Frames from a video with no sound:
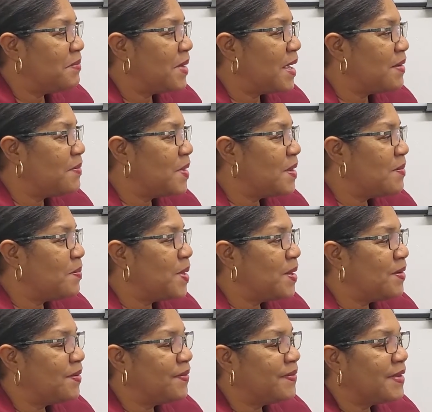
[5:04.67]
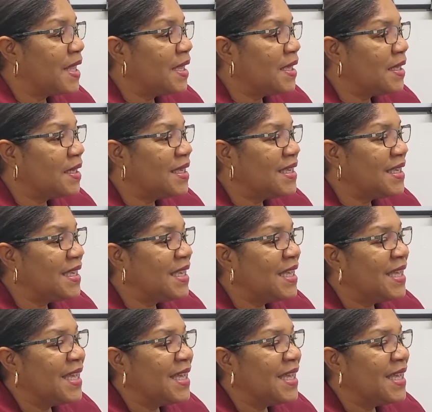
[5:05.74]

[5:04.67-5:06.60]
buy me a pair of Nike,